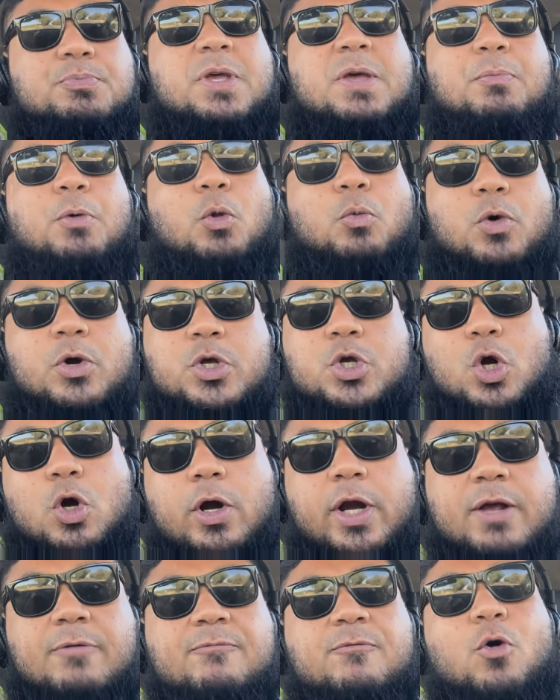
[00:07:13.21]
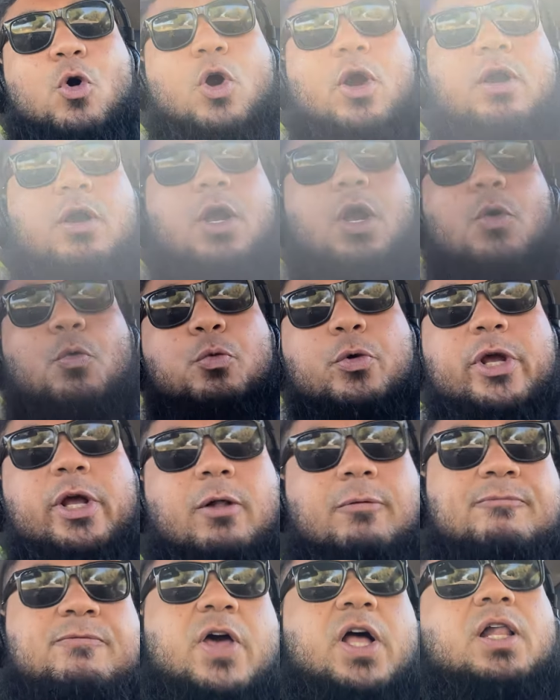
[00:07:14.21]
People were yearning for
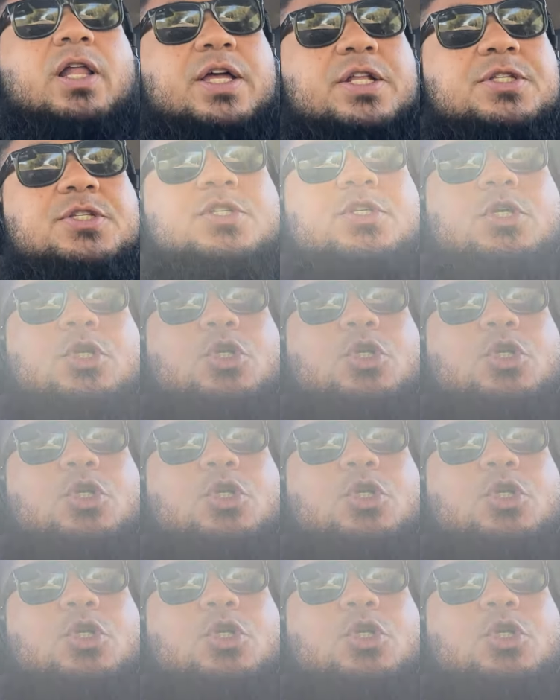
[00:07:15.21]
real villains.